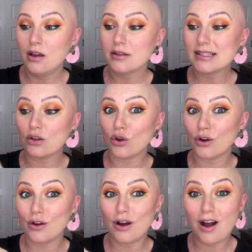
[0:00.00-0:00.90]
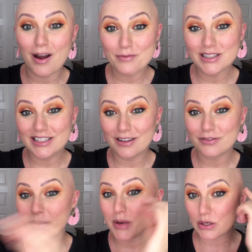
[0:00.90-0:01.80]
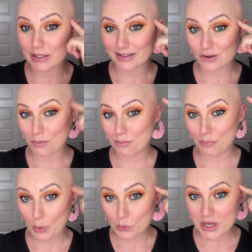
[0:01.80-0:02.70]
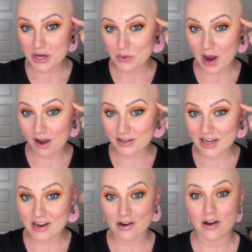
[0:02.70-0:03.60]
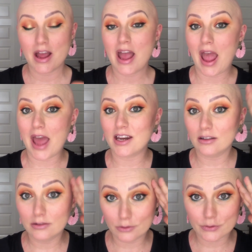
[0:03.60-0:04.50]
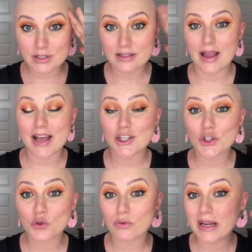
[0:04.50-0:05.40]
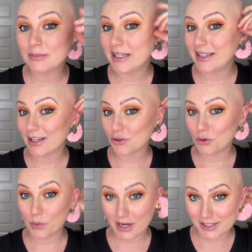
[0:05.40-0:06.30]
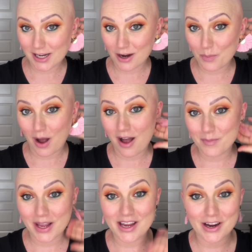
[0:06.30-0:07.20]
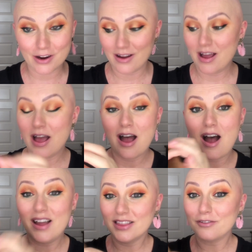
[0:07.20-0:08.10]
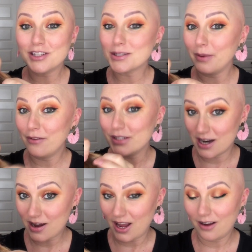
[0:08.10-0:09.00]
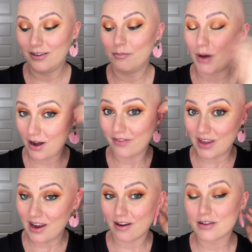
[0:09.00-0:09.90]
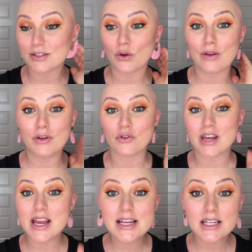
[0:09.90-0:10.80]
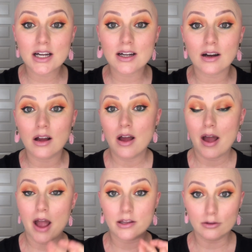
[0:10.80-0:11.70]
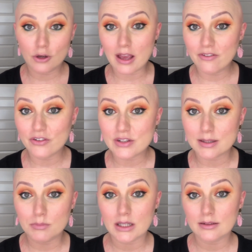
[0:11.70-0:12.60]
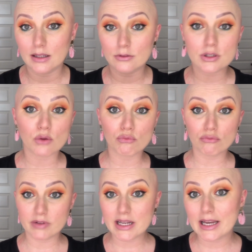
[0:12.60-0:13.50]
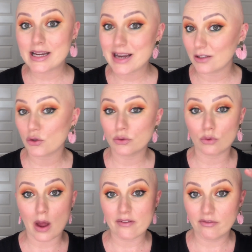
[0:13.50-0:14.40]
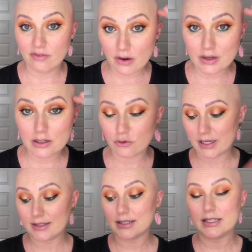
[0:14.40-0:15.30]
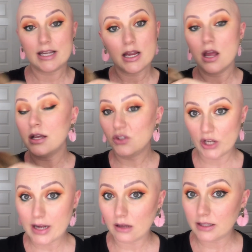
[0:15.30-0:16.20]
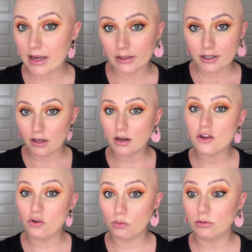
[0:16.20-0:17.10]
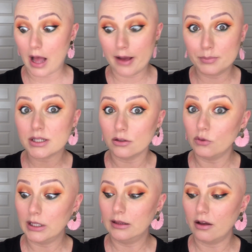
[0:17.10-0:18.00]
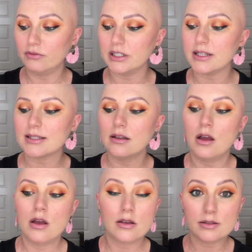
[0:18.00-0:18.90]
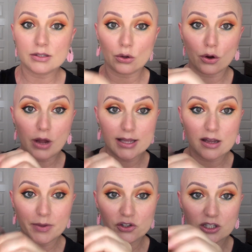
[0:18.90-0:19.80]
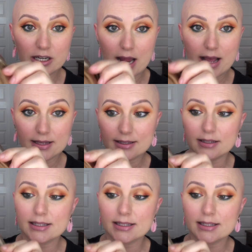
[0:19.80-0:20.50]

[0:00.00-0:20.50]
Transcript: So I really love that because it's not bulky around here and it looks extremely natural when I tuck it behind my ear. I love this wig for tucking behind the ear. So if you're an ear tucker and you're looking for something that looks really natural and very low density, check out the Elegant. You will absolutely love this. So as I mentioned, it has the